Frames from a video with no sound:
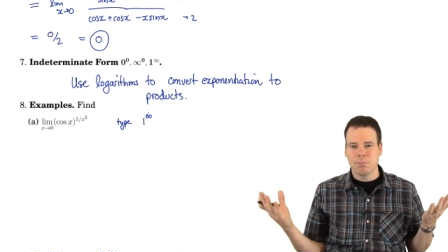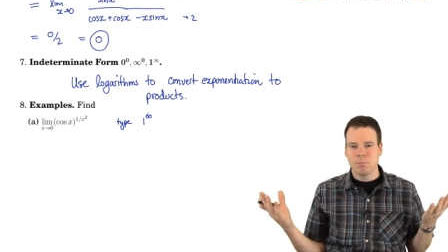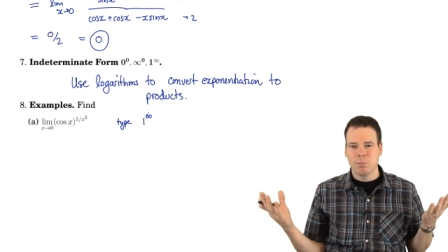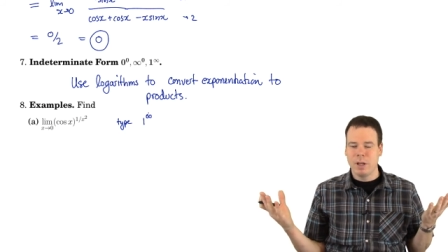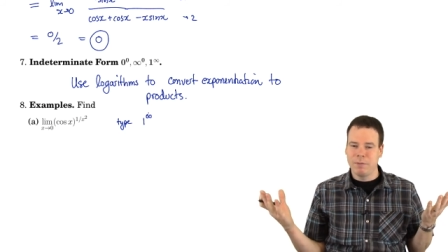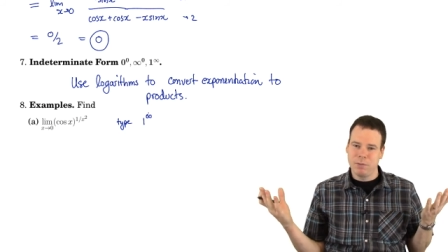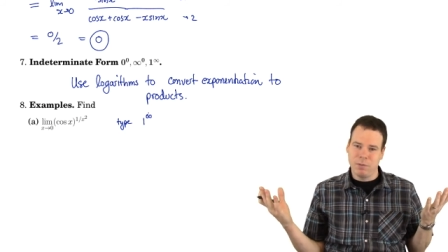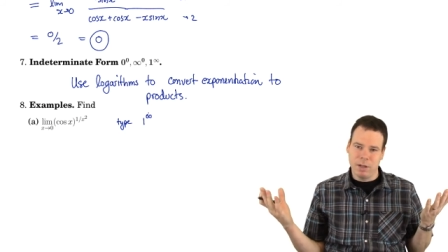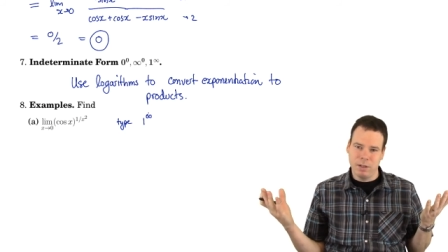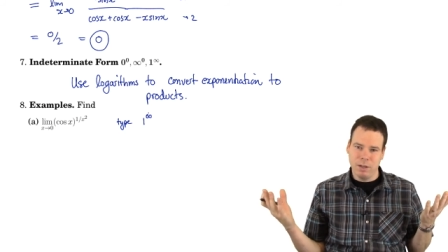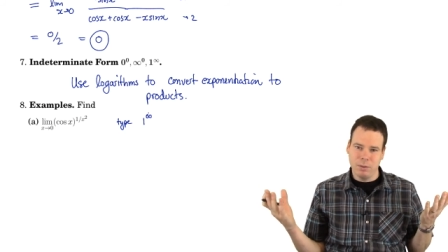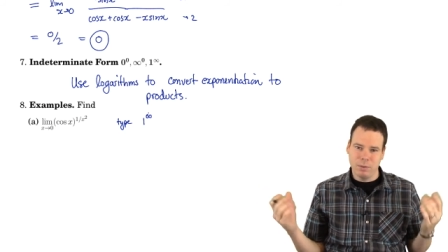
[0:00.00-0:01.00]
We have to
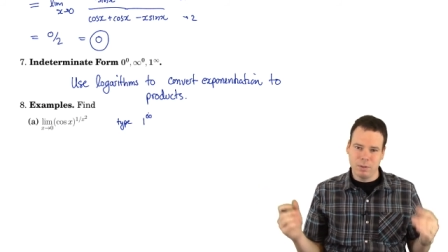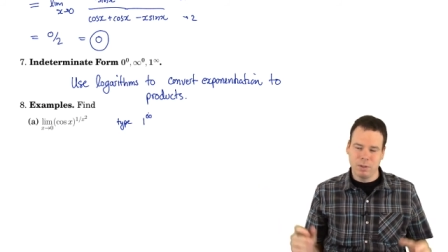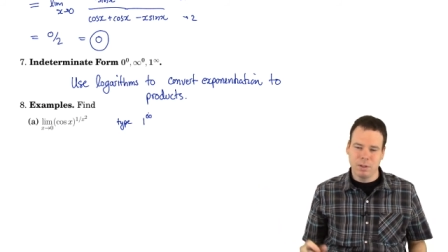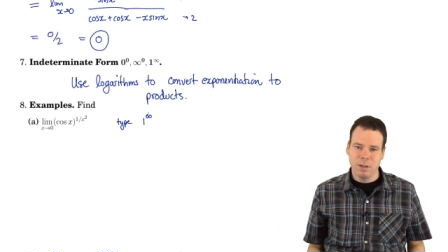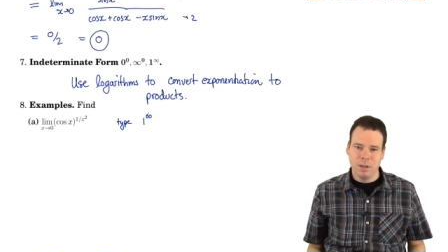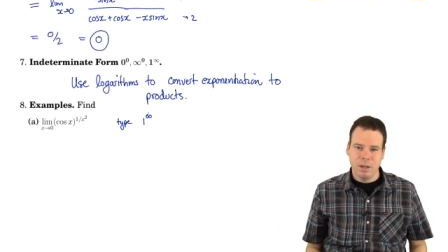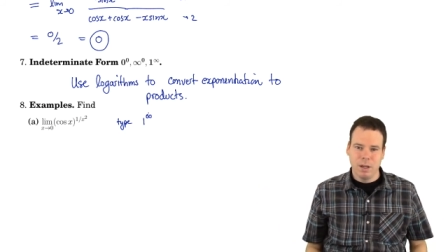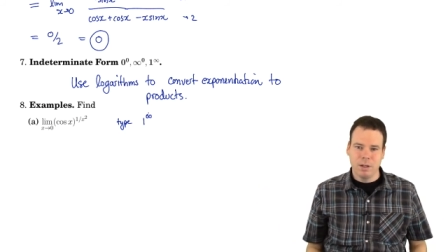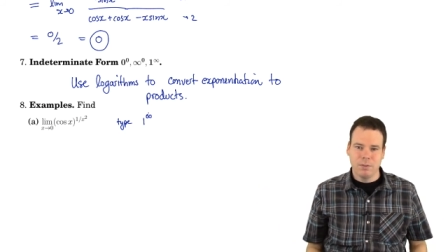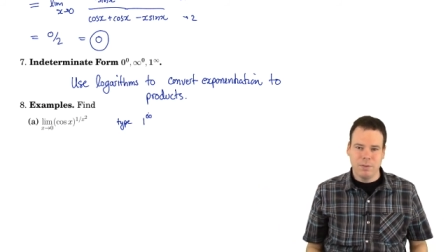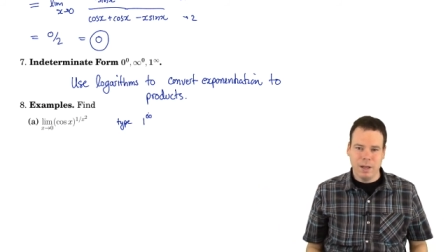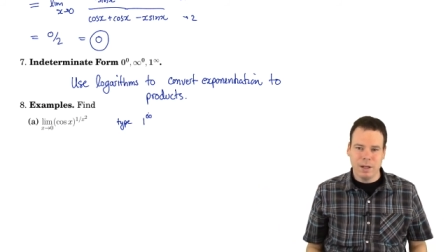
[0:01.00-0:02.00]
find out. And
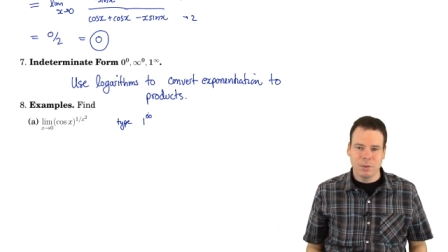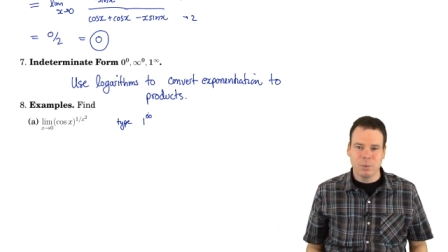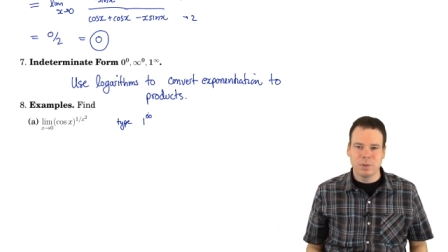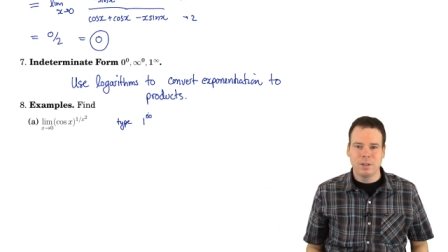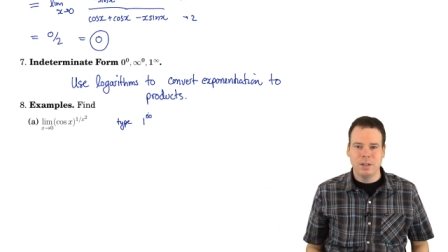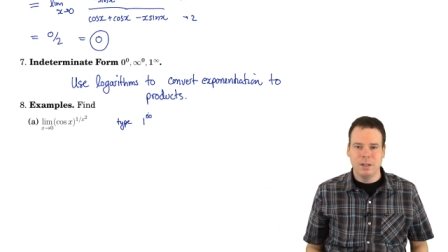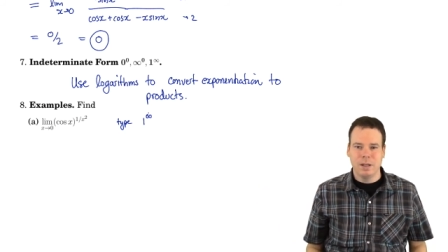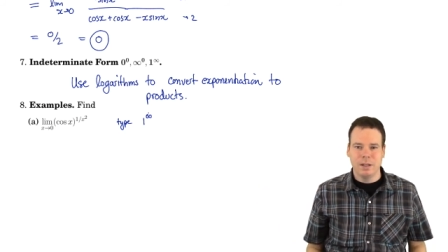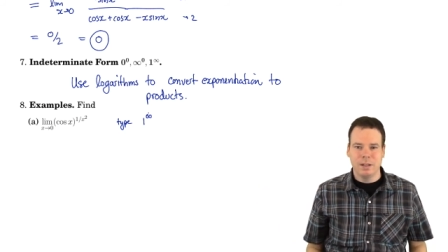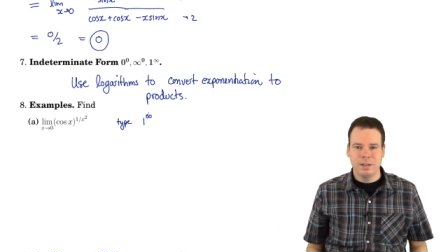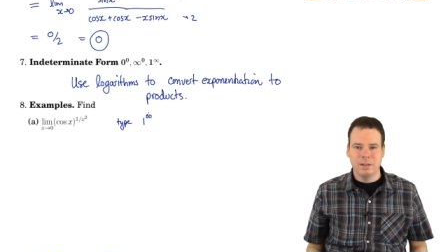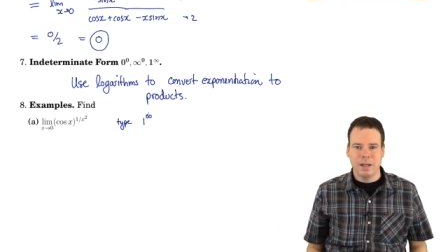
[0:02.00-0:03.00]
in fact, we'll see
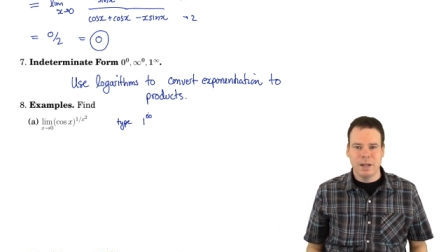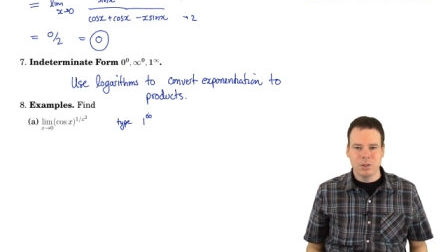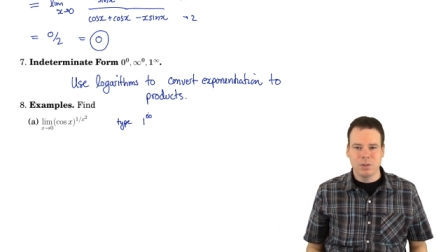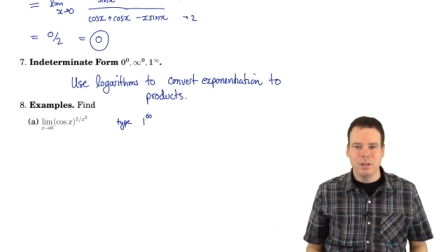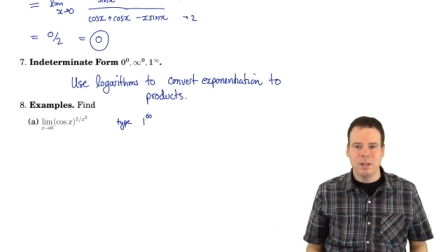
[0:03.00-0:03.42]
that it's actually